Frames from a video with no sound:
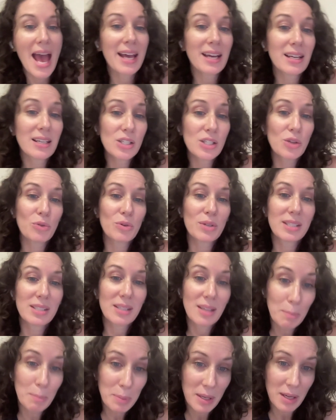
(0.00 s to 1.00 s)
and is the
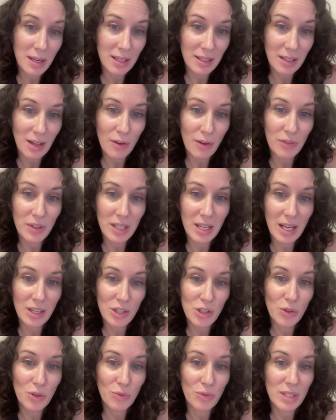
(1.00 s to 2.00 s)
recipient of the
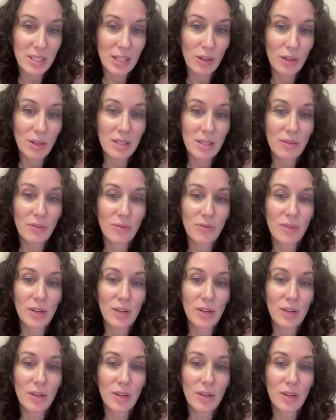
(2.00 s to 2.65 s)
National Retail